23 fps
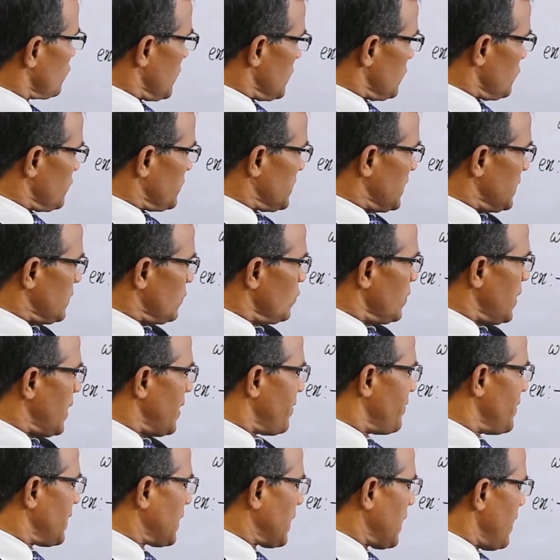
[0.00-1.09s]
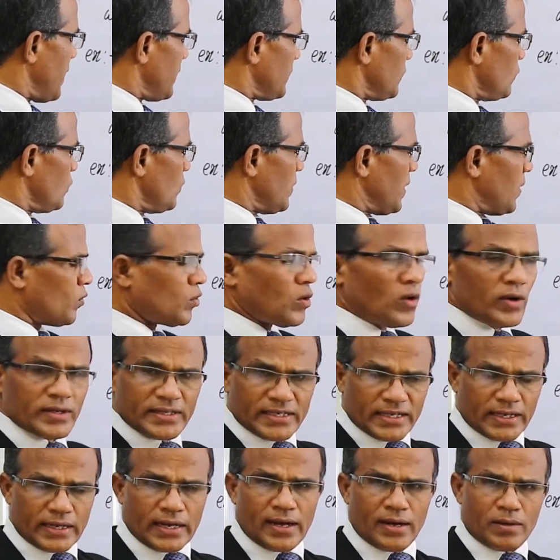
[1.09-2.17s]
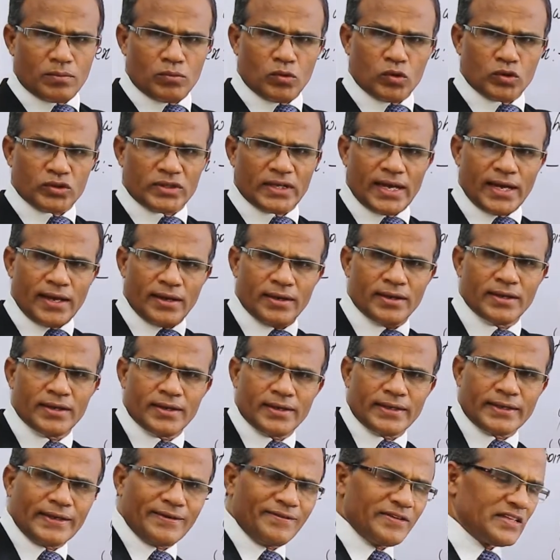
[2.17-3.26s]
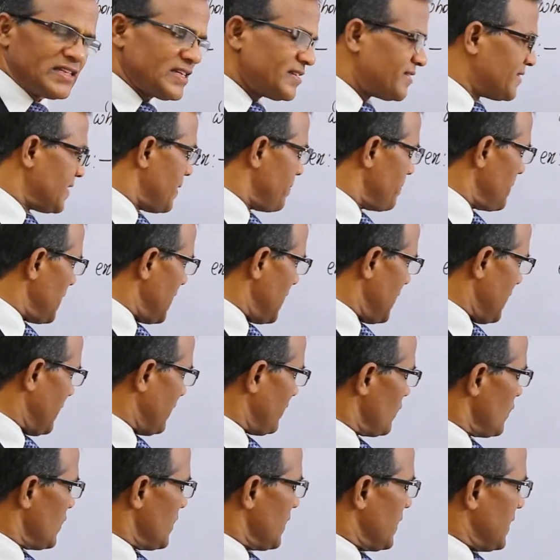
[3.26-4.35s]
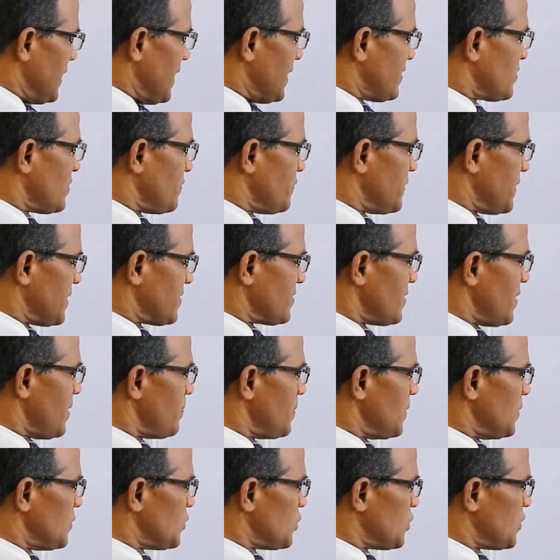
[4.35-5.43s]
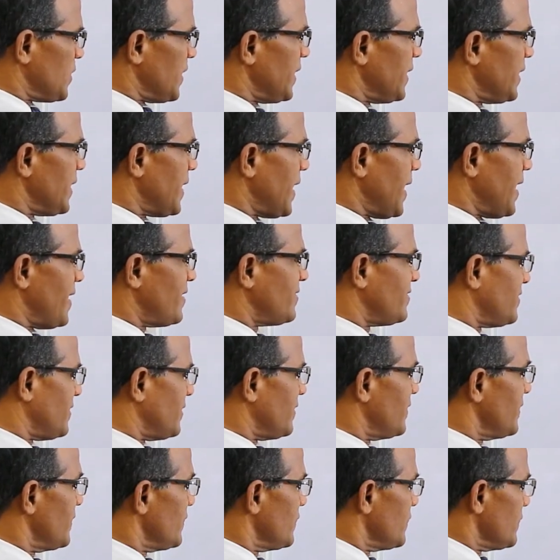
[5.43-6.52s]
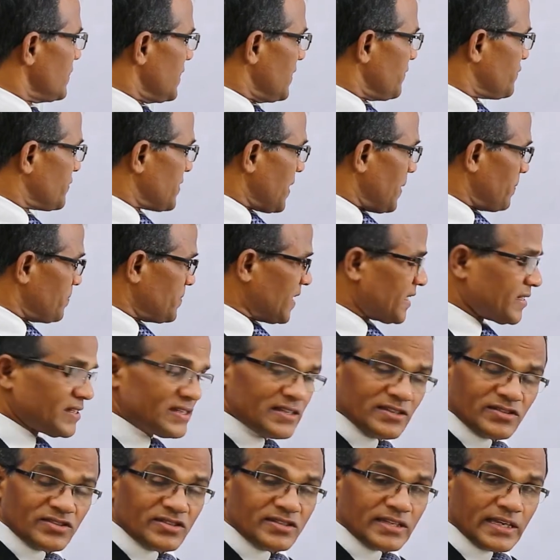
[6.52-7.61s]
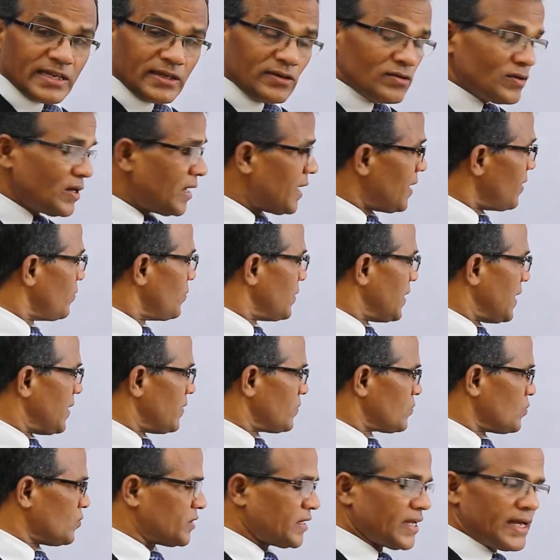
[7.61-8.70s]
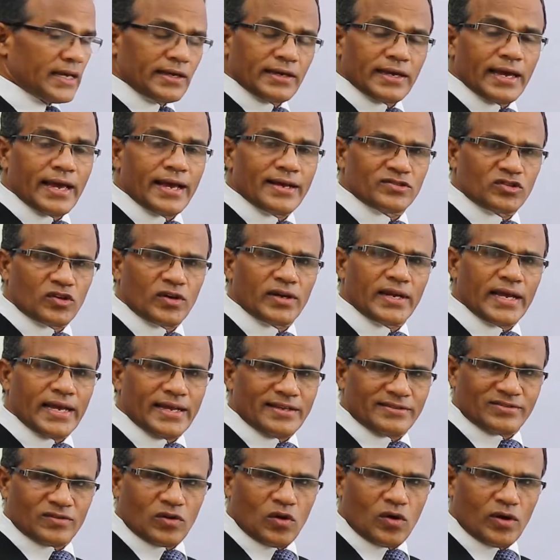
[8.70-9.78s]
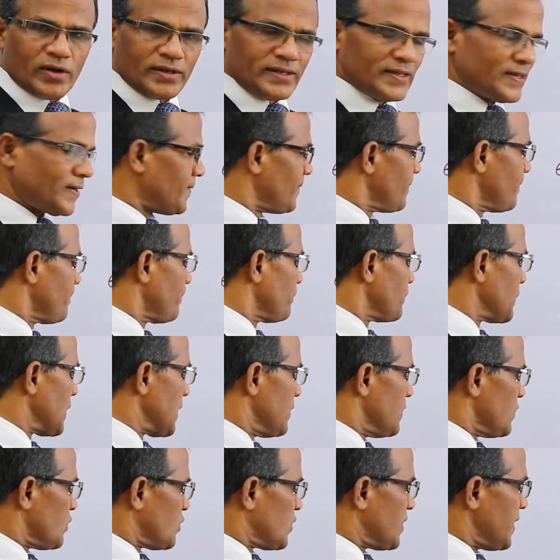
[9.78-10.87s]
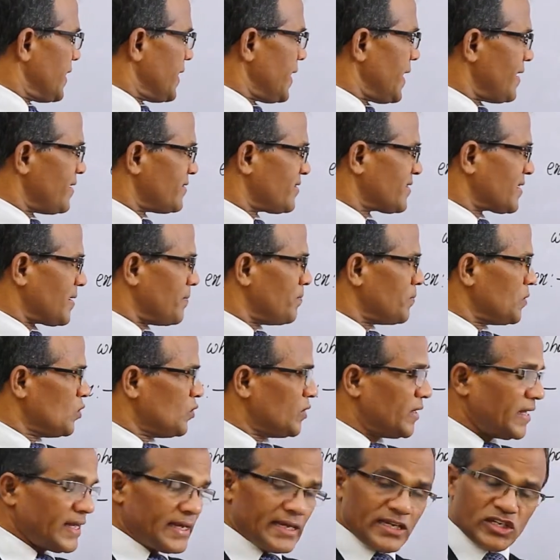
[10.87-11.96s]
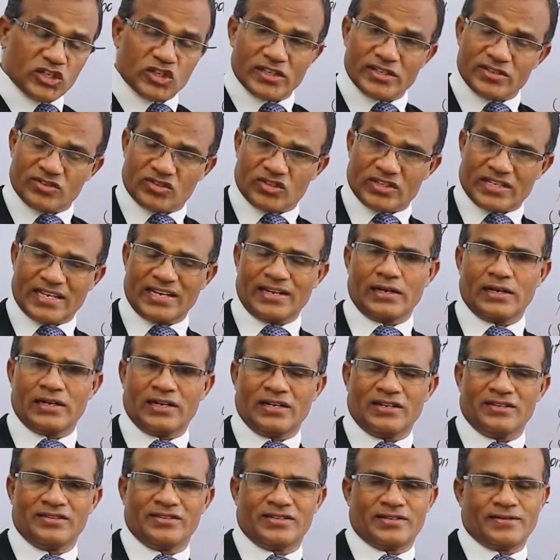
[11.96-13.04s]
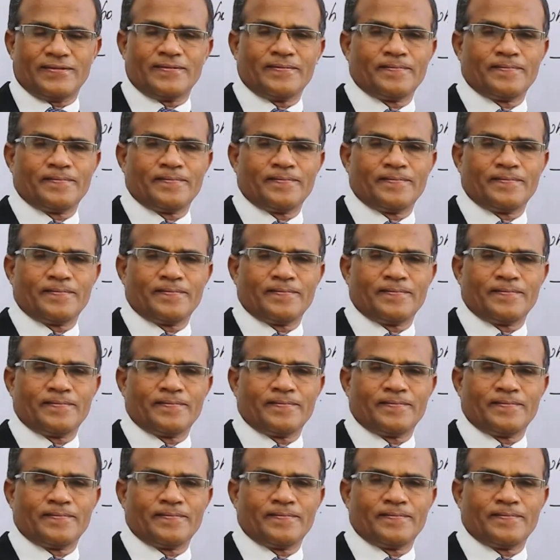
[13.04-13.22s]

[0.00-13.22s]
why you see, you have a car, you have got a car, both are giving the same meaning. Next, for example, she has. If subject is singular, we have to take has or has got. She has communication skills.